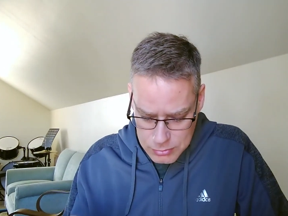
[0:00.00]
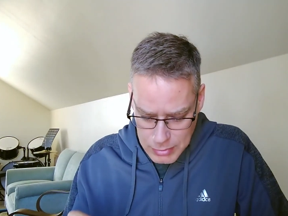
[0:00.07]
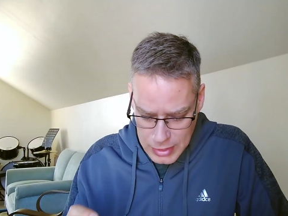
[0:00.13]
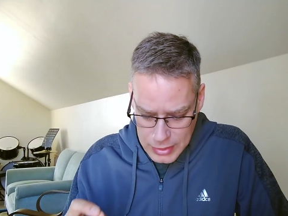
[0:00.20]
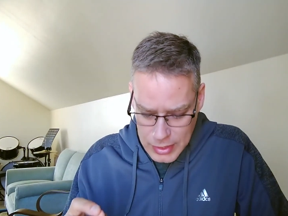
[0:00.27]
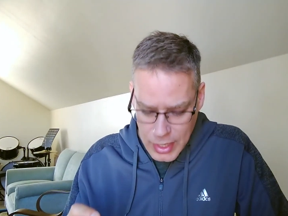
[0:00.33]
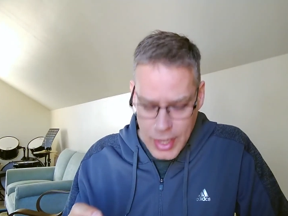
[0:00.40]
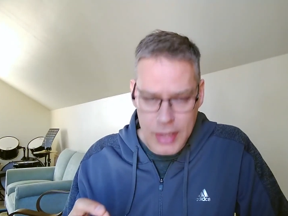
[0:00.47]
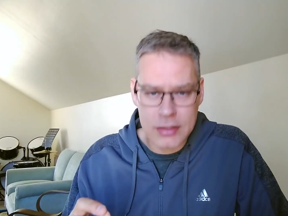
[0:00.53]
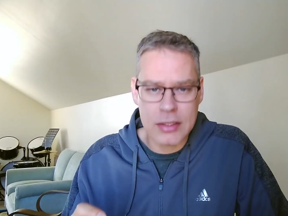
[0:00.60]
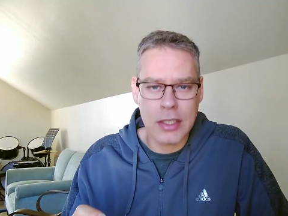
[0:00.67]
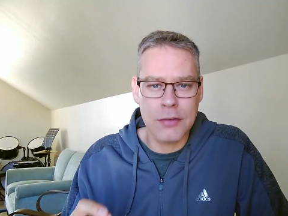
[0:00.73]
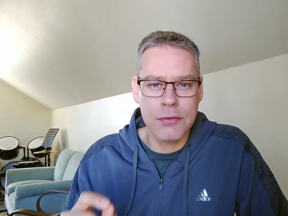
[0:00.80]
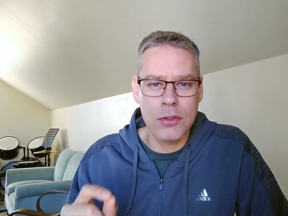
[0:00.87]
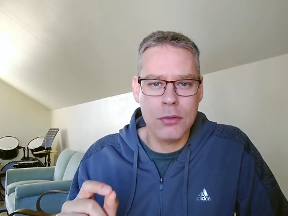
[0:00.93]
may God
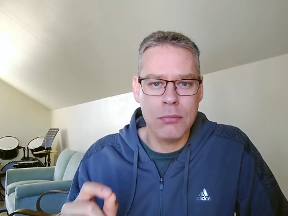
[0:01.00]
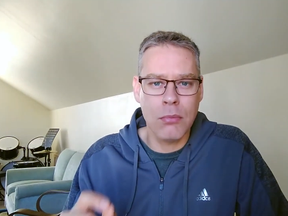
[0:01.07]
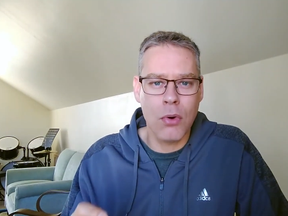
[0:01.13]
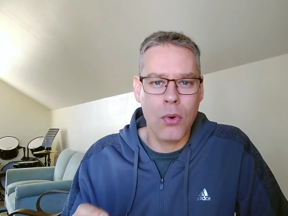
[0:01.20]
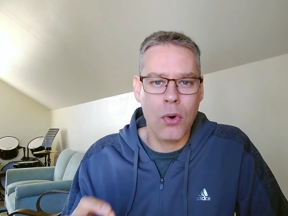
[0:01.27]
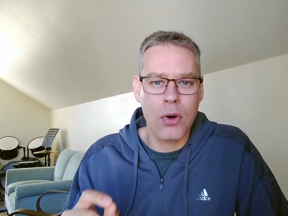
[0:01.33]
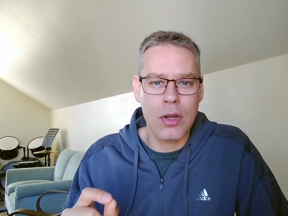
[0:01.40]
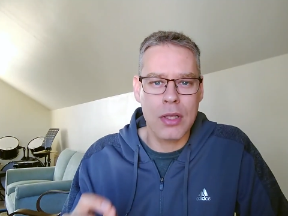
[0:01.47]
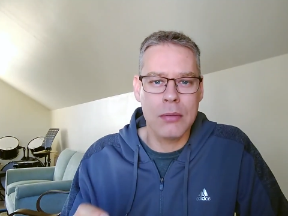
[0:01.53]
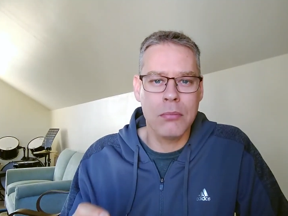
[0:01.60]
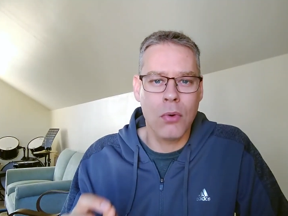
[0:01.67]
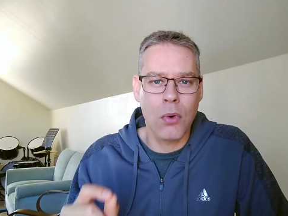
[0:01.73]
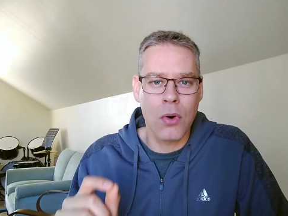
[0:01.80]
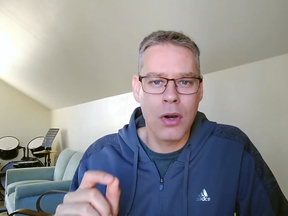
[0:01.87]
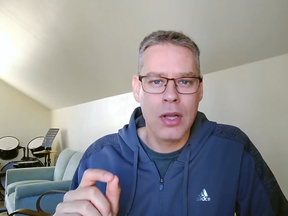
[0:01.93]
give you more and
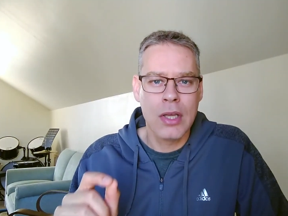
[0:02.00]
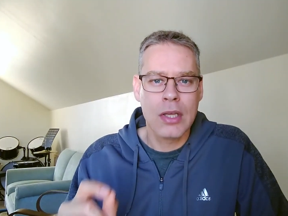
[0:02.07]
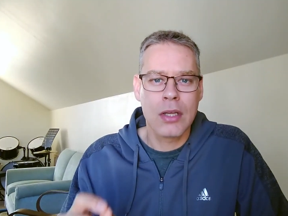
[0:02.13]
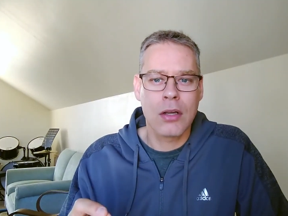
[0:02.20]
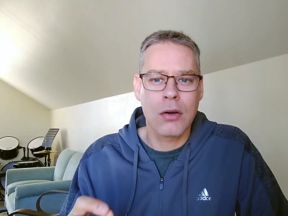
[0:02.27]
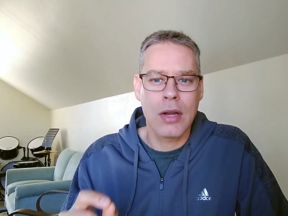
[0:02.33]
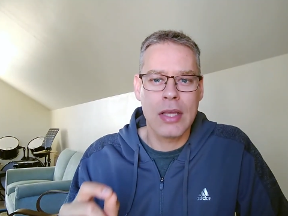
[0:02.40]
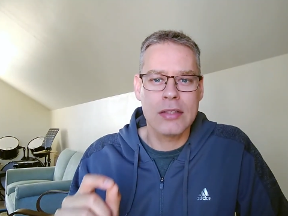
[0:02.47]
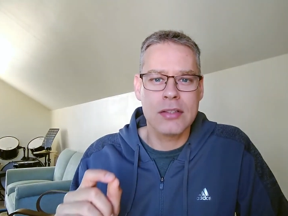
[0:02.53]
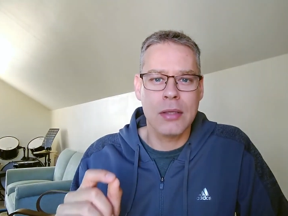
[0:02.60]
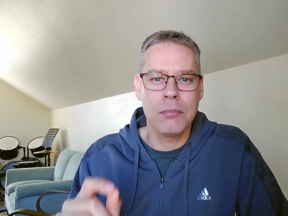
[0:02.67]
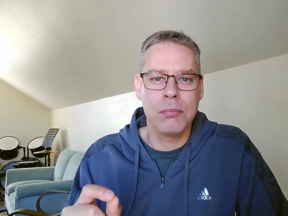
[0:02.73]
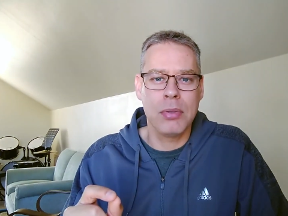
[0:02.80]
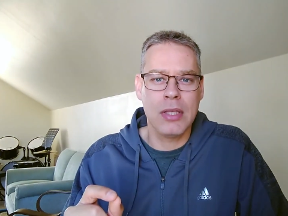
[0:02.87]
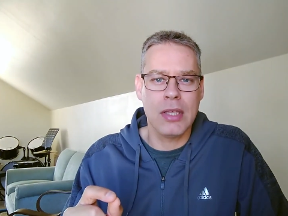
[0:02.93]
more grace
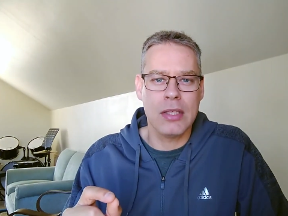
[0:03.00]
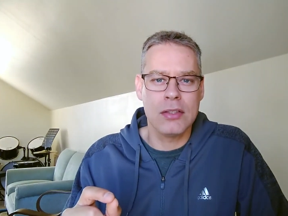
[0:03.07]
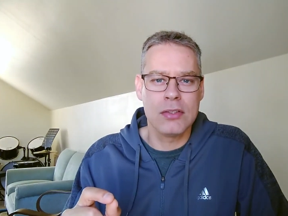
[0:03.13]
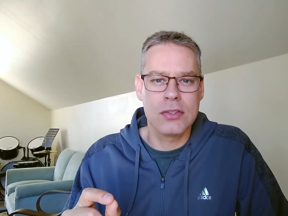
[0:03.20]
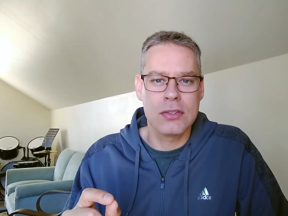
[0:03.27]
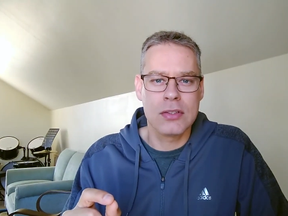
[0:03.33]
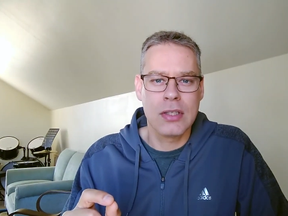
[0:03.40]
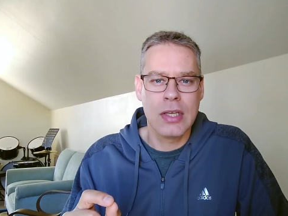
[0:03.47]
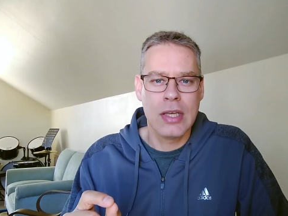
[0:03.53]
and peace.